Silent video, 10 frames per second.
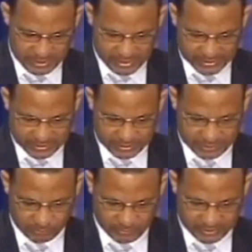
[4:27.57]
In
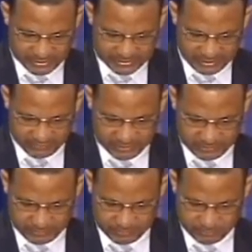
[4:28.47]

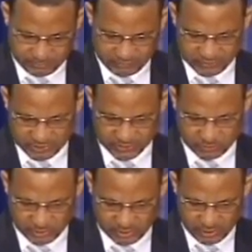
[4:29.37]
1987,
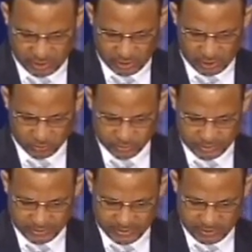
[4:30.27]
provisions were
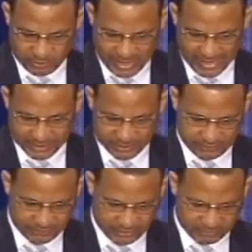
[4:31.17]
allowed or added
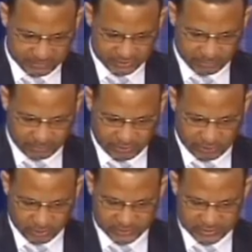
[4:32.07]
for government to
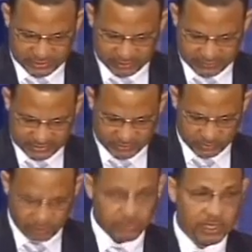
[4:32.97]
procure goods and services
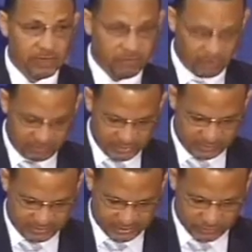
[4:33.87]
without the
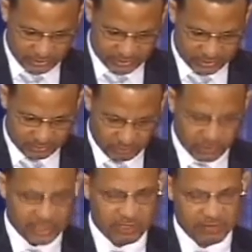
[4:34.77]
involvement of the Central Tenders
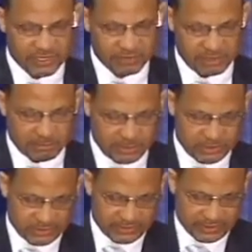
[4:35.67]
Board in the event of an
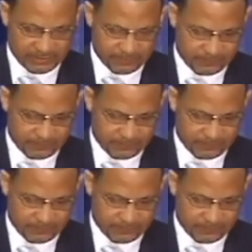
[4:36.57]
emergency.